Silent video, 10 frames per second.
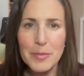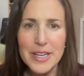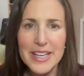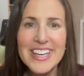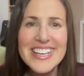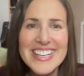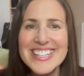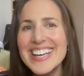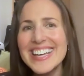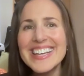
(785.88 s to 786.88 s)
but
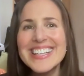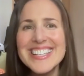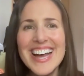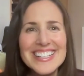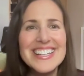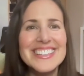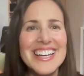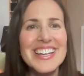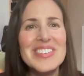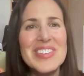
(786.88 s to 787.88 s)
he's acting
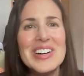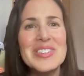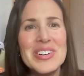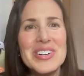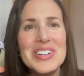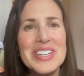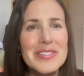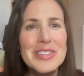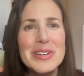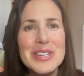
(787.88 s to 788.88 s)
like a founder,
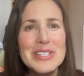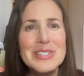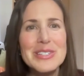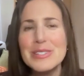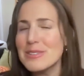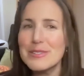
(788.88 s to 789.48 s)
even though he's just